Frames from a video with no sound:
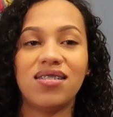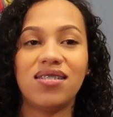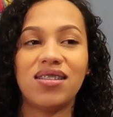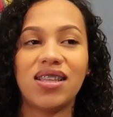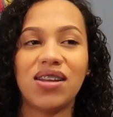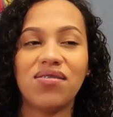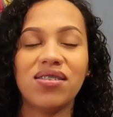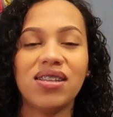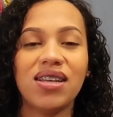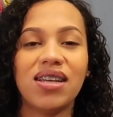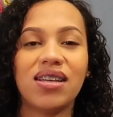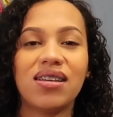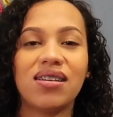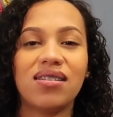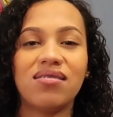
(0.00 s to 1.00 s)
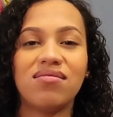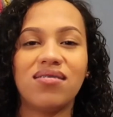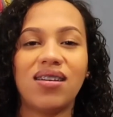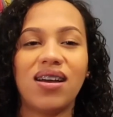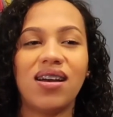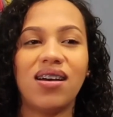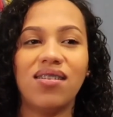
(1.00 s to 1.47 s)
they were like,
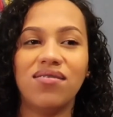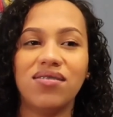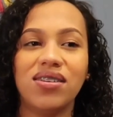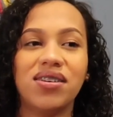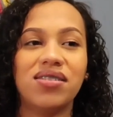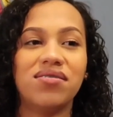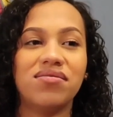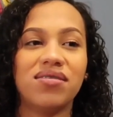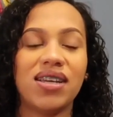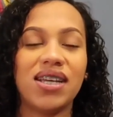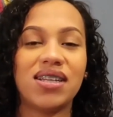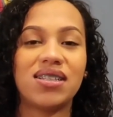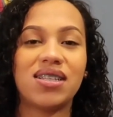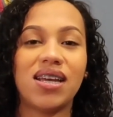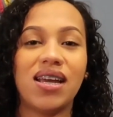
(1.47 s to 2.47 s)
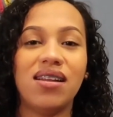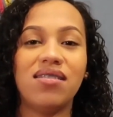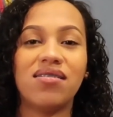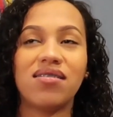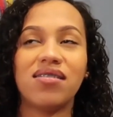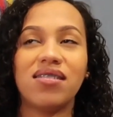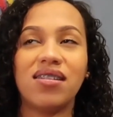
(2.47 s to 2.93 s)
I don't know, like
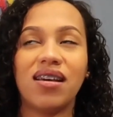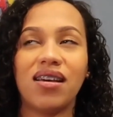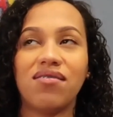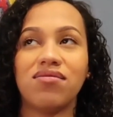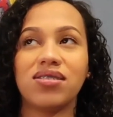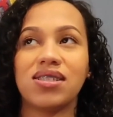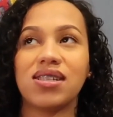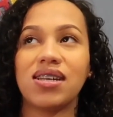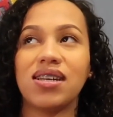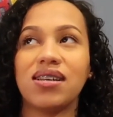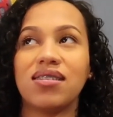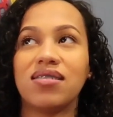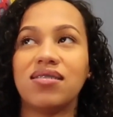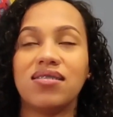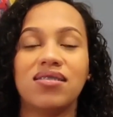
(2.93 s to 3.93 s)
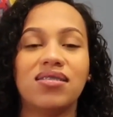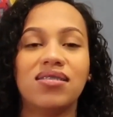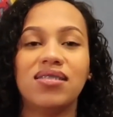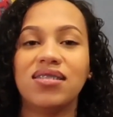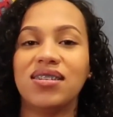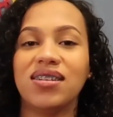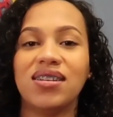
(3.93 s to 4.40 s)
tender, and I was like
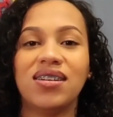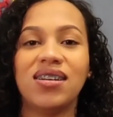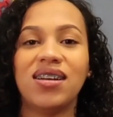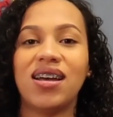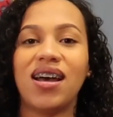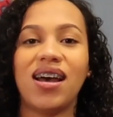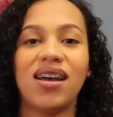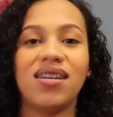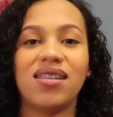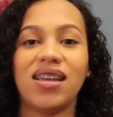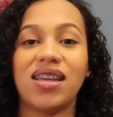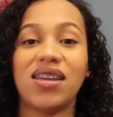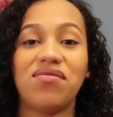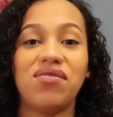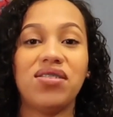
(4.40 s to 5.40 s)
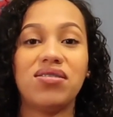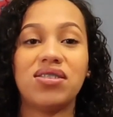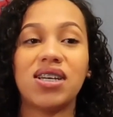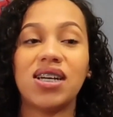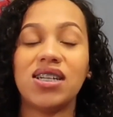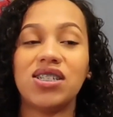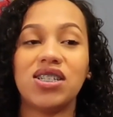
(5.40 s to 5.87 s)
if you
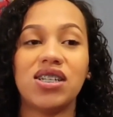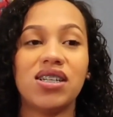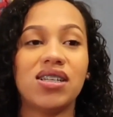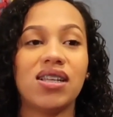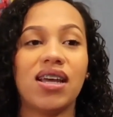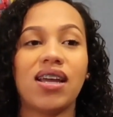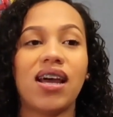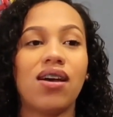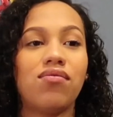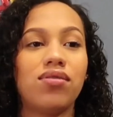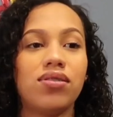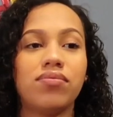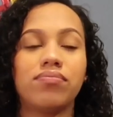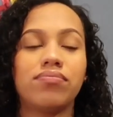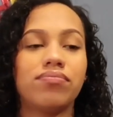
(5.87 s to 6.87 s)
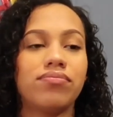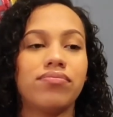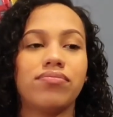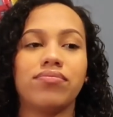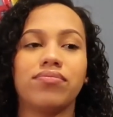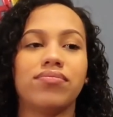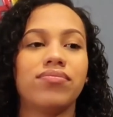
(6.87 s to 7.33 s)
touch it, like I would
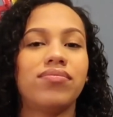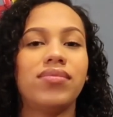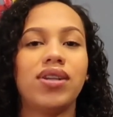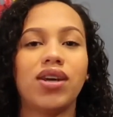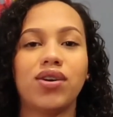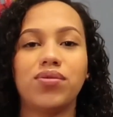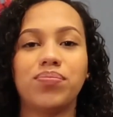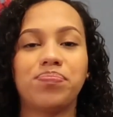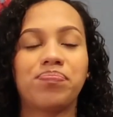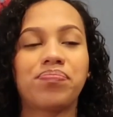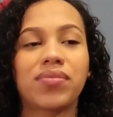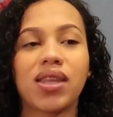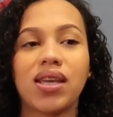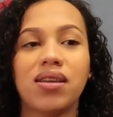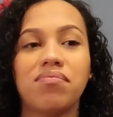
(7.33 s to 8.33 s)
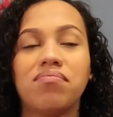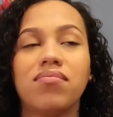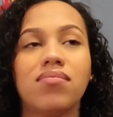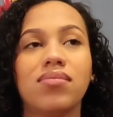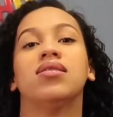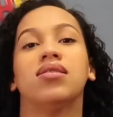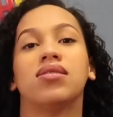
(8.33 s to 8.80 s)
nope.
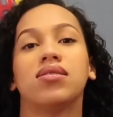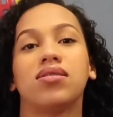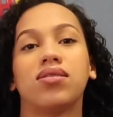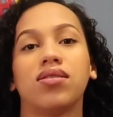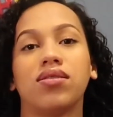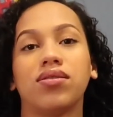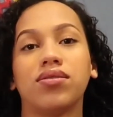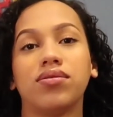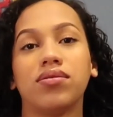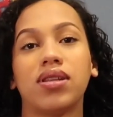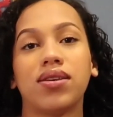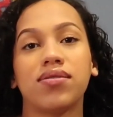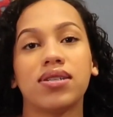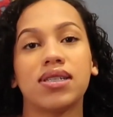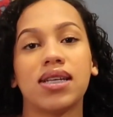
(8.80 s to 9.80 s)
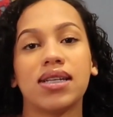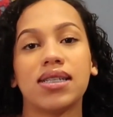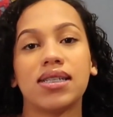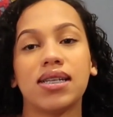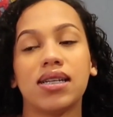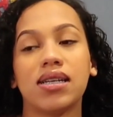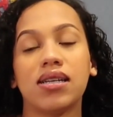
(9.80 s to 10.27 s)
So they were
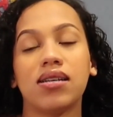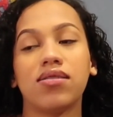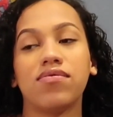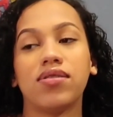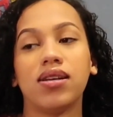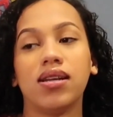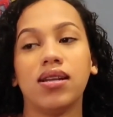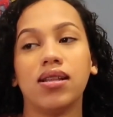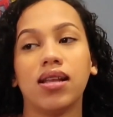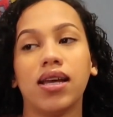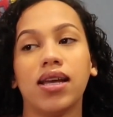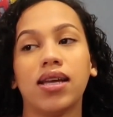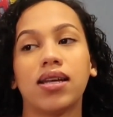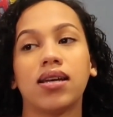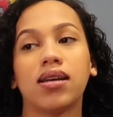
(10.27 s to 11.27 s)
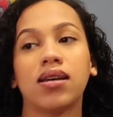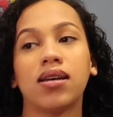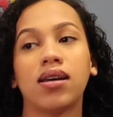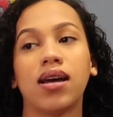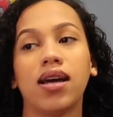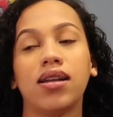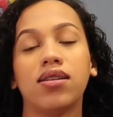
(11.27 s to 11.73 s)
sensitive, and like
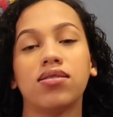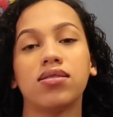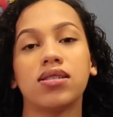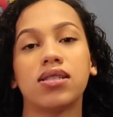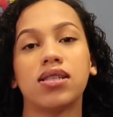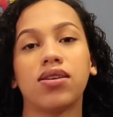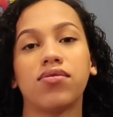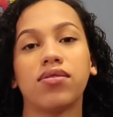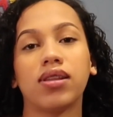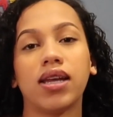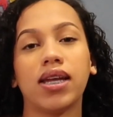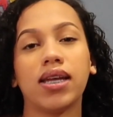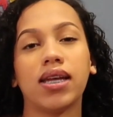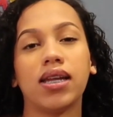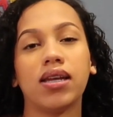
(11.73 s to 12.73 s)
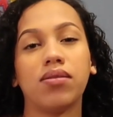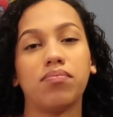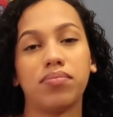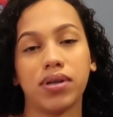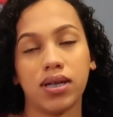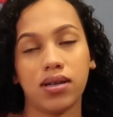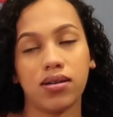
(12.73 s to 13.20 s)
I noticed they were like getting
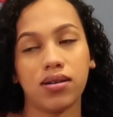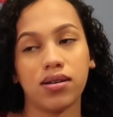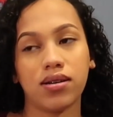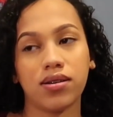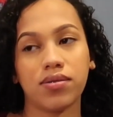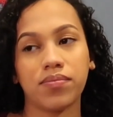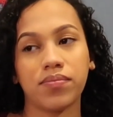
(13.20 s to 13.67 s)
bigger,